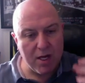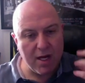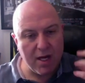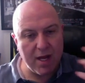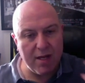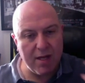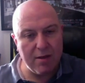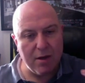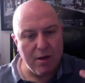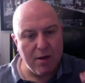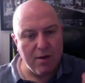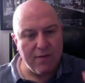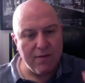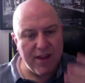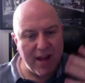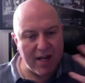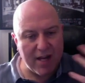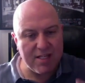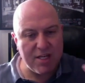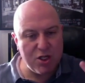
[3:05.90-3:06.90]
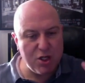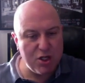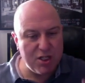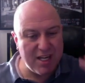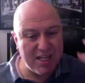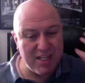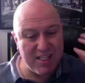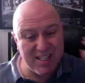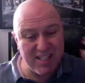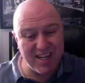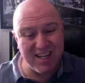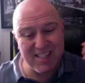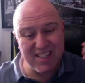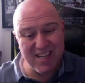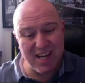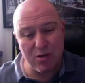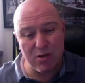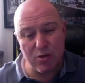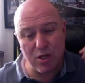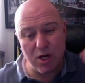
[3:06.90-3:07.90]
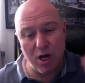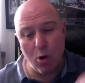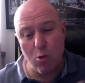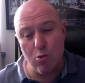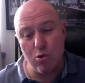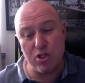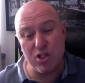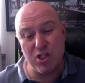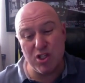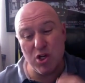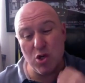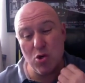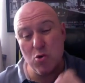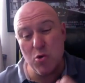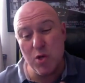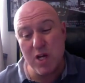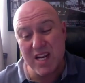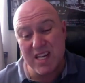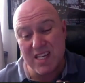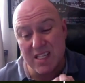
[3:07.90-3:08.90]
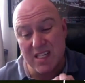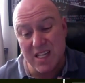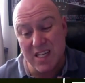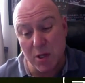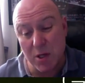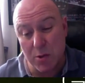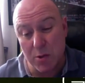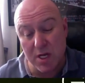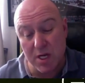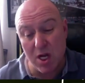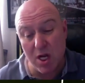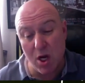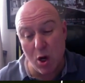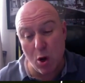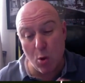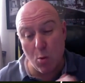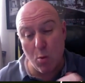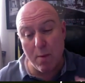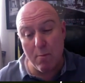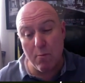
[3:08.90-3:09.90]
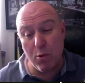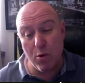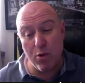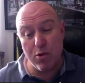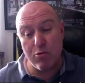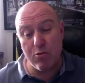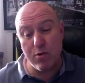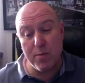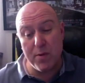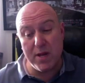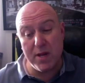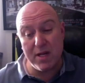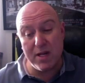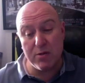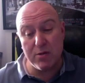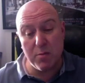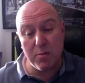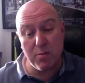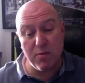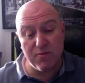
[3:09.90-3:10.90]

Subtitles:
Again, for the access, you can see 6,000 holders, 2 years liquidity lock, 1.3 million liquidity